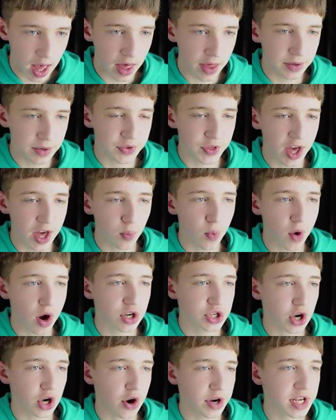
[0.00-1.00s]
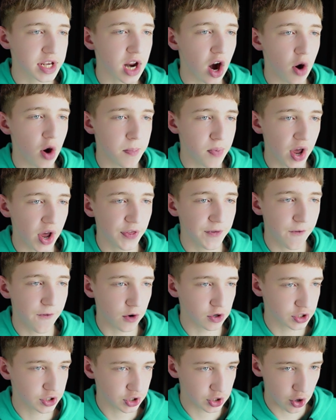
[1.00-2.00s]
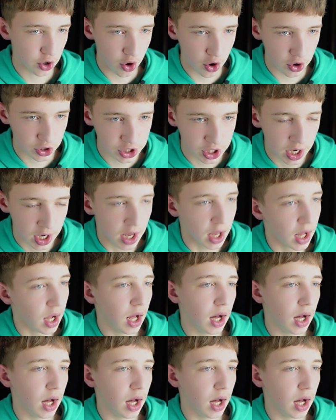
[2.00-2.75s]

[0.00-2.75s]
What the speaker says: and then we're starting our breadth first search